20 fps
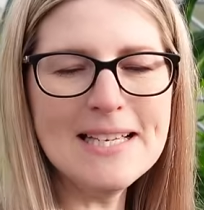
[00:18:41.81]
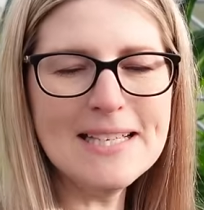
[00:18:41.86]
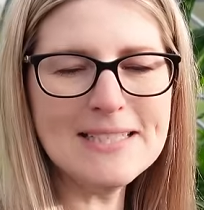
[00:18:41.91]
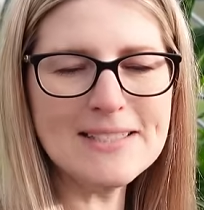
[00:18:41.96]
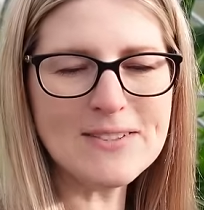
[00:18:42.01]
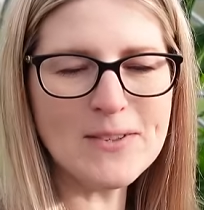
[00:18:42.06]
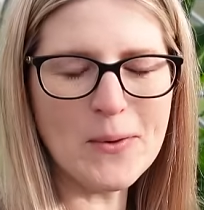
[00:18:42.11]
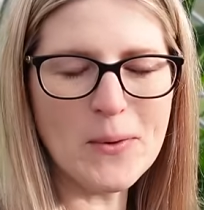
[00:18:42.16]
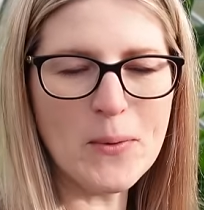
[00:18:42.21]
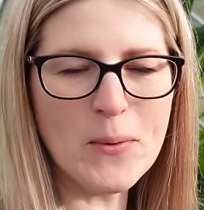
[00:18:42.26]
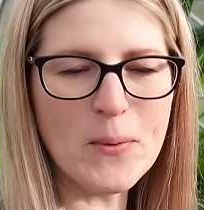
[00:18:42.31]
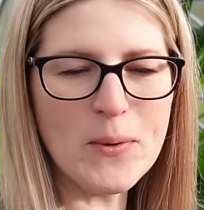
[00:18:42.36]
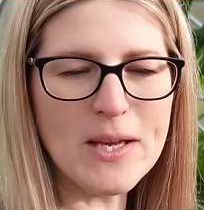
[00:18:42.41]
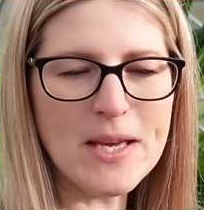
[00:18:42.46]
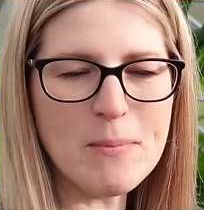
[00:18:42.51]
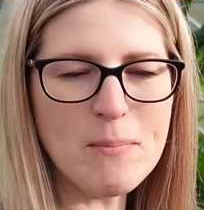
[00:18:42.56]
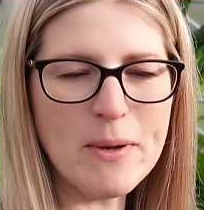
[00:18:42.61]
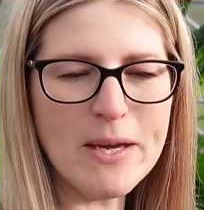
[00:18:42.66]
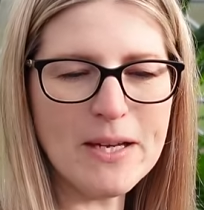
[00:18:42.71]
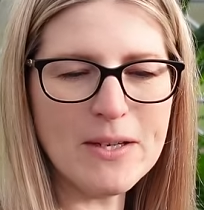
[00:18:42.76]
So
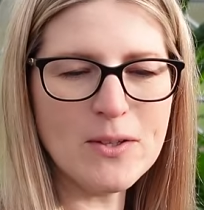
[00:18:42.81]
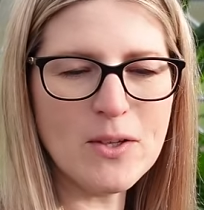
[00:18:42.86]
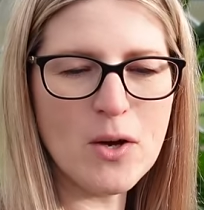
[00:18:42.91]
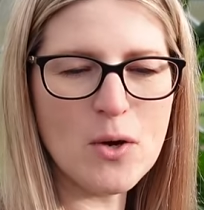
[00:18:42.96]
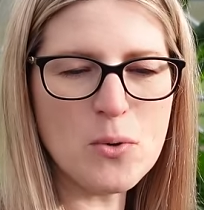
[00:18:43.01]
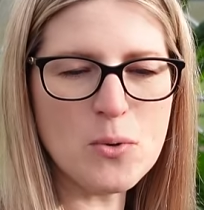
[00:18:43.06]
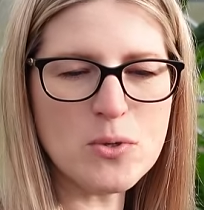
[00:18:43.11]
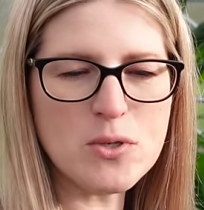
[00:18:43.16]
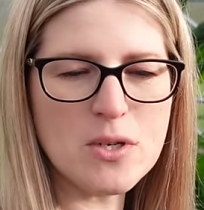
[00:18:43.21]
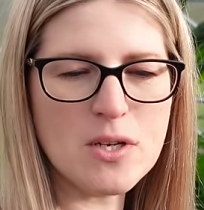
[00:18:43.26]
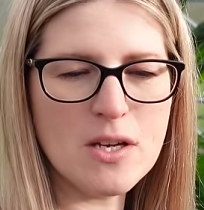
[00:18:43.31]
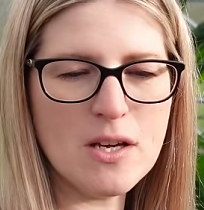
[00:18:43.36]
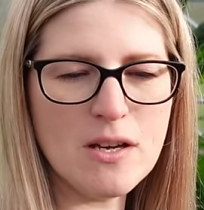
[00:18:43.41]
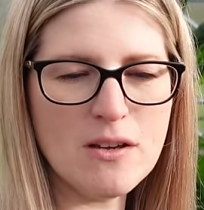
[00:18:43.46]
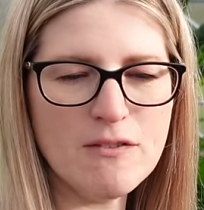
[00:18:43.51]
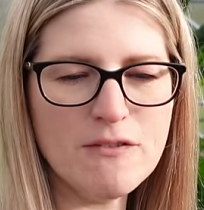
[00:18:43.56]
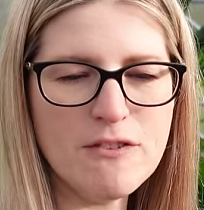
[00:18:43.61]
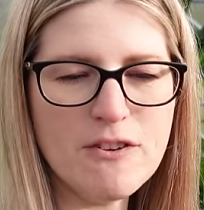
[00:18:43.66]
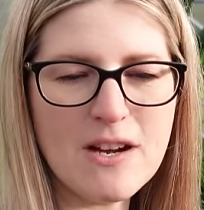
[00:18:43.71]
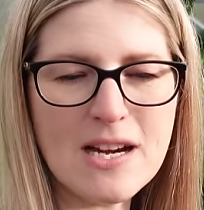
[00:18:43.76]
he picked out
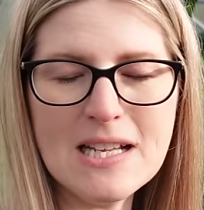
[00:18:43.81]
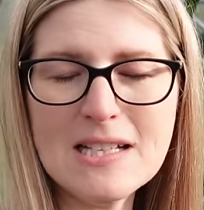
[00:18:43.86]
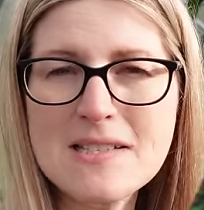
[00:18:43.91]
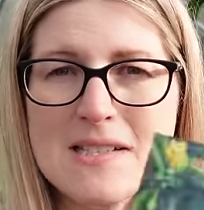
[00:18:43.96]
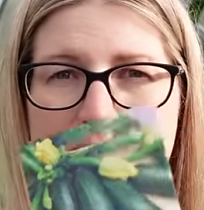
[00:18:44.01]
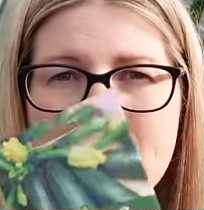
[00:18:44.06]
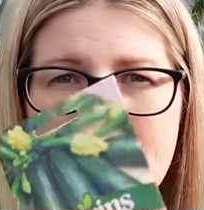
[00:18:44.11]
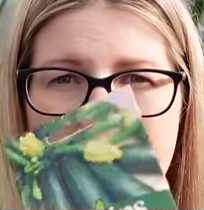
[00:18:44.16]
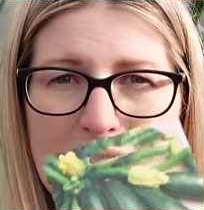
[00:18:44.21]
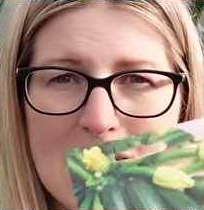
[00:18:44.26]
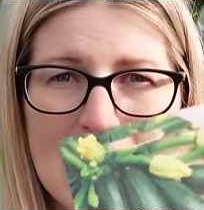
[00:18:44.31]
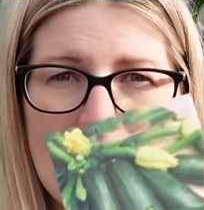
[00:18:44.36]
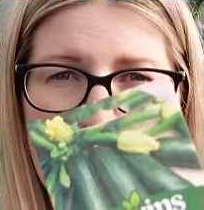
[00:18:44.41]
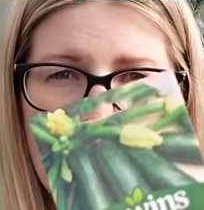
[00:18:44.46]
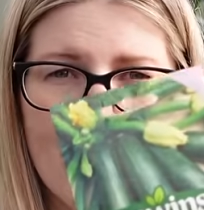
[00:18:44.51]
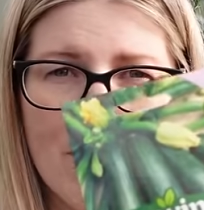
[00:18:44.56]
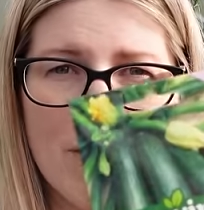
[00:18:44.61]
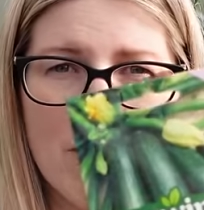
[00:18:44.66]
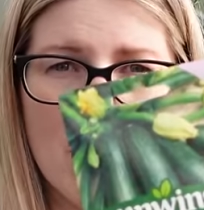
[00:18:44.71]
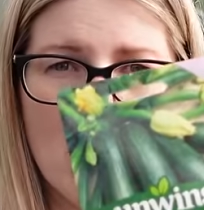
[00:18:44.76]
uh, Firenze
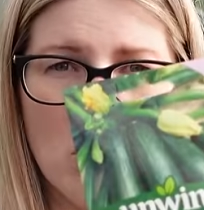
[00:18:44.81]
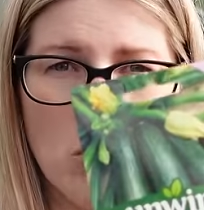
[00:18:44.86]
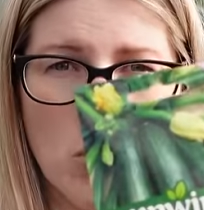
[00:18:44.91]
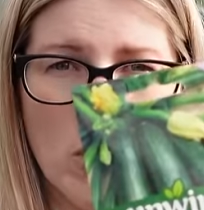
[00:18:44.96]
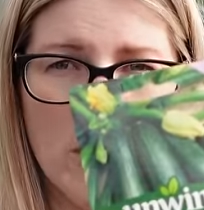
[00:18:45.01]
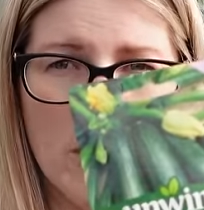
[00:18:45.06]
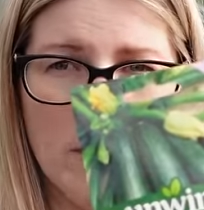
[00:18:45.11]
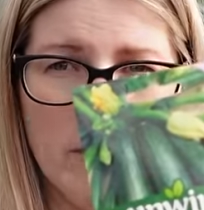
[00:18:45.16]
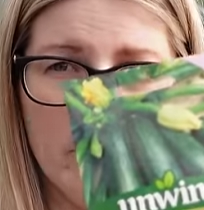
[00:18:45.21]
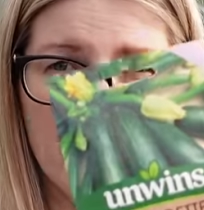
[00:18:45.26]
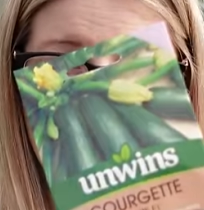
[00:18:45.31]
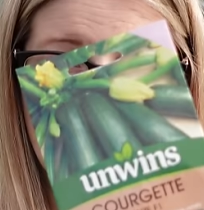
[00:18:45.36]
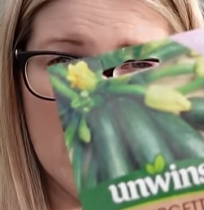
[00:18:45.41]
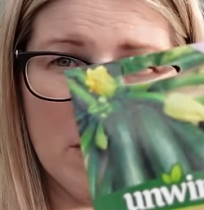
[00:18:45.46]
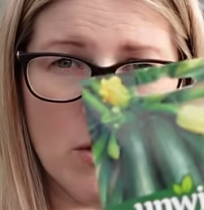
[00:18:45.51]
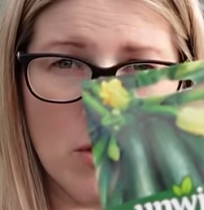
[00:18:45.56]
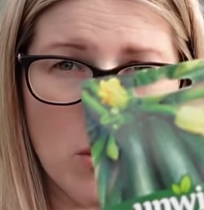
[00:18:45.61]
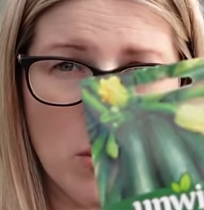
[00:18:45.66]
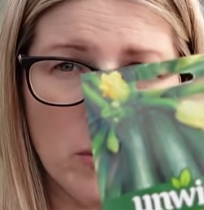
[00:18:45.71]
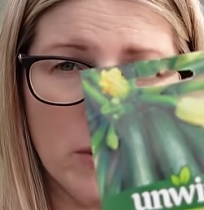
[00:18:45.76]
F1,
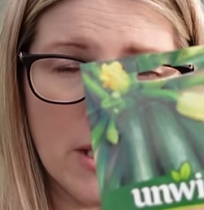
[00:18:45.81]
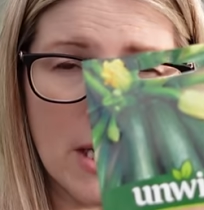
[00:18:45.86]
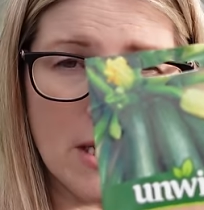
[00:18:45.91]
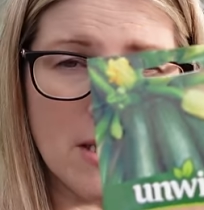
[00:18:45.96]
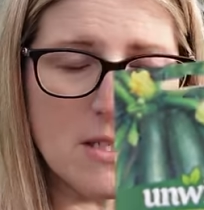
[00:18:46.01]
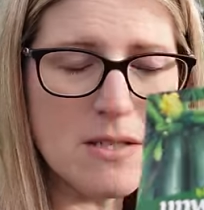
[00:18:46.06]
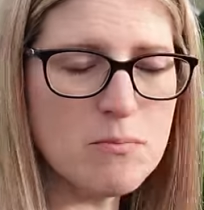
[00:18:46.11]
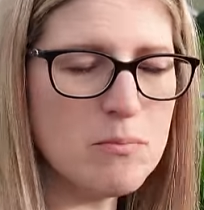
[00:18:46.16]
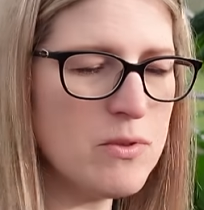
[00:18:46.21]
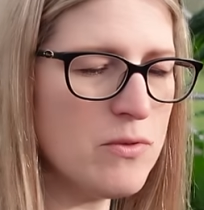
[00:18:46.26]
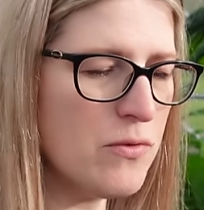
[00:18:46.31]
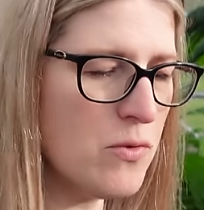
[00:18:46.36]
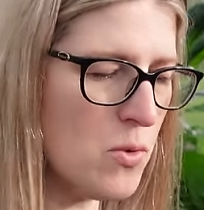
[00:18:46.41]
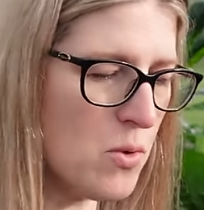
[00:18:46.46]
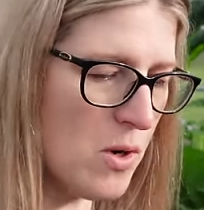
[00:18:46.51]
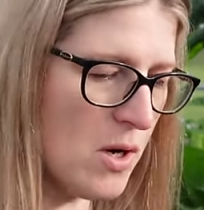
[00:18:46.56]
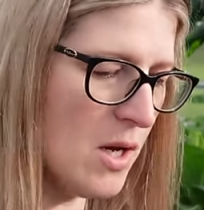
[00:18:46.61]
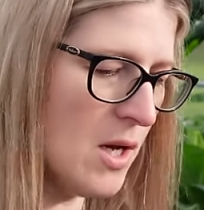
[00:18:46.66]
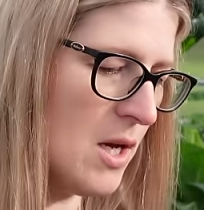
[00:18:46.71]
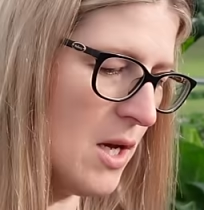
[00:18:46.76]
never grown that
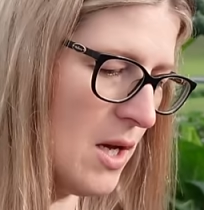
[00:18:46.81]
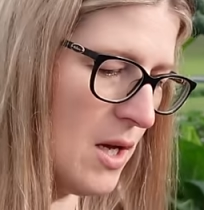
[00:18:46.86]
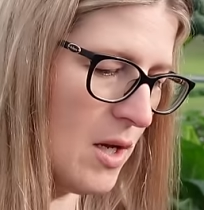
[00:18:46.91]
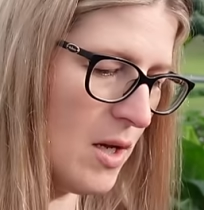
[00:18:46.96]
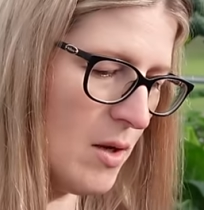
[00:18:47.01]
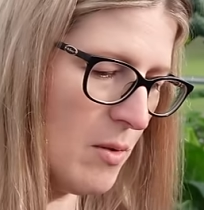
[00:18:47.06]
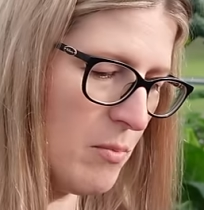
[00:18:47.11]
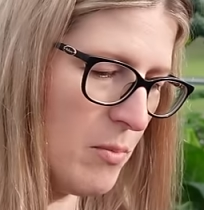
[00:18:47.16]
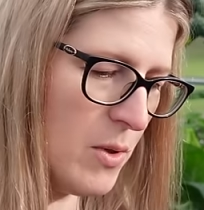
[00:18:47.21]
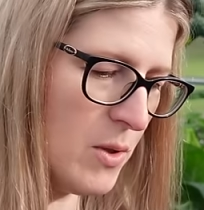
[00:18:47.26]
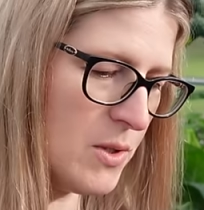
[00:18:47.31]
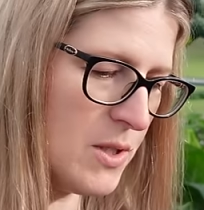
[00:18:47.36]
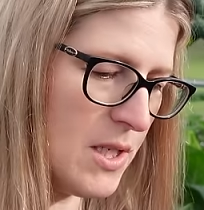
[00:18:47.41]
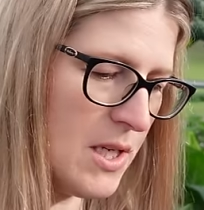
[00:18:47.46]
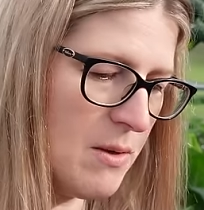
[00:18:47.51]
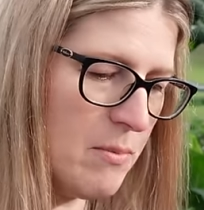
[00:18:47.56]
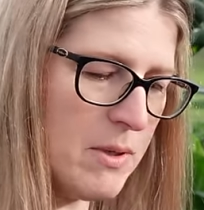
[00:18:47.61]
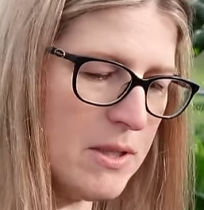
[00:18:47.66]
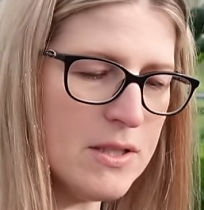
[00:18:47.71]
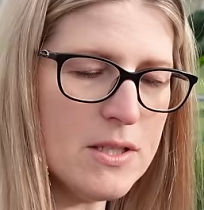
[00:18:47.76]
before, but
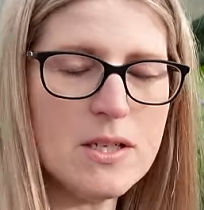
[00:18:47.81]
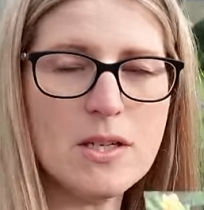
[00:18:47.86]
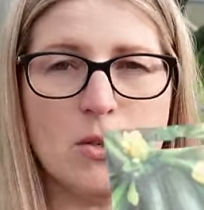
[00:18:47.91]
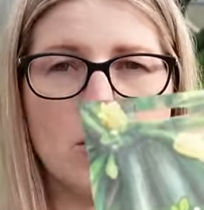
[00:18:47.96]
he picked it